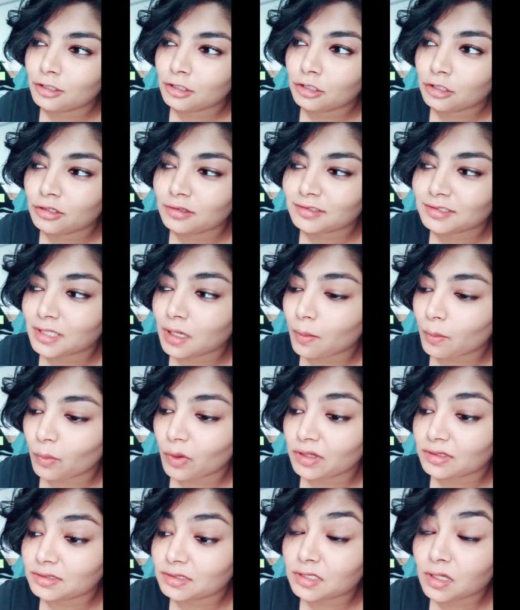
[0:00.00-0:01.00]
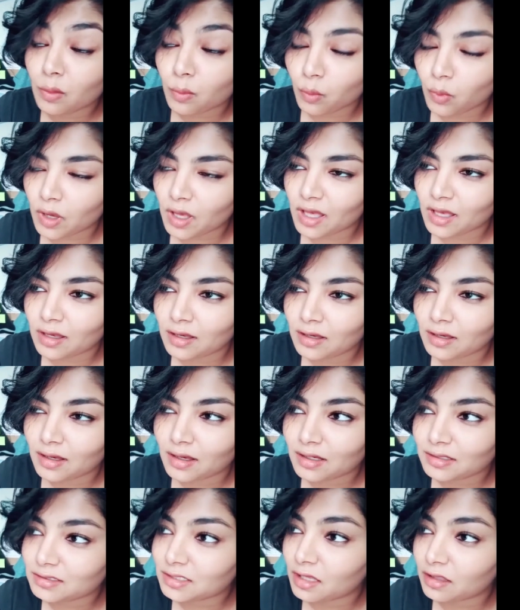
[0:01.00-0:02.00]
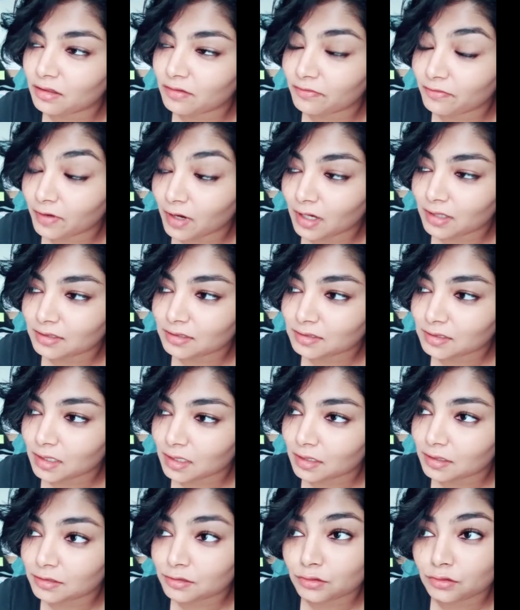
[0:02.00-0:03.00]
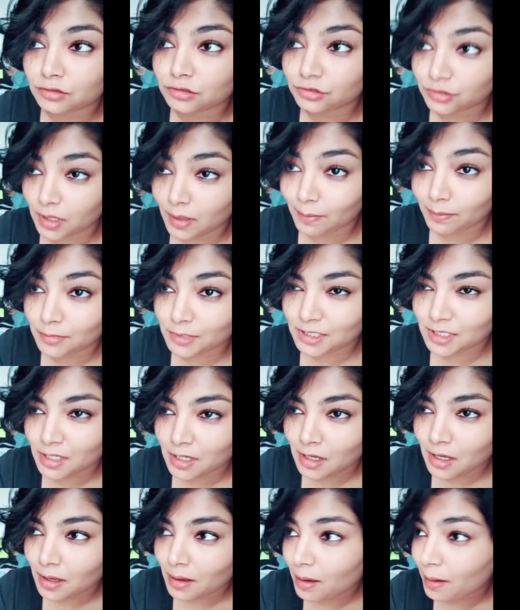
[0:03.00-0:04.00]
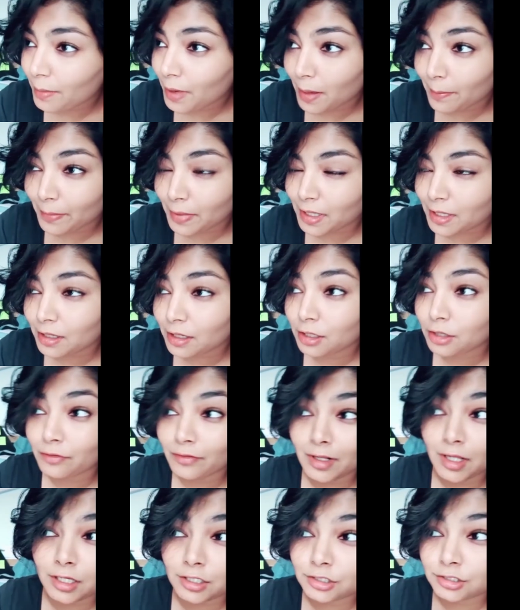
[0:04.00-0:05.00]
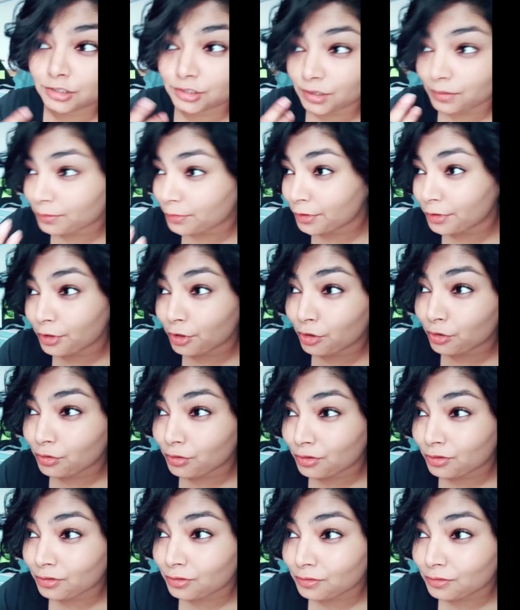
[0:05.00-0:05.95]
You know, someone somewhere has either fantasized or dreamt about being in a relationship with you.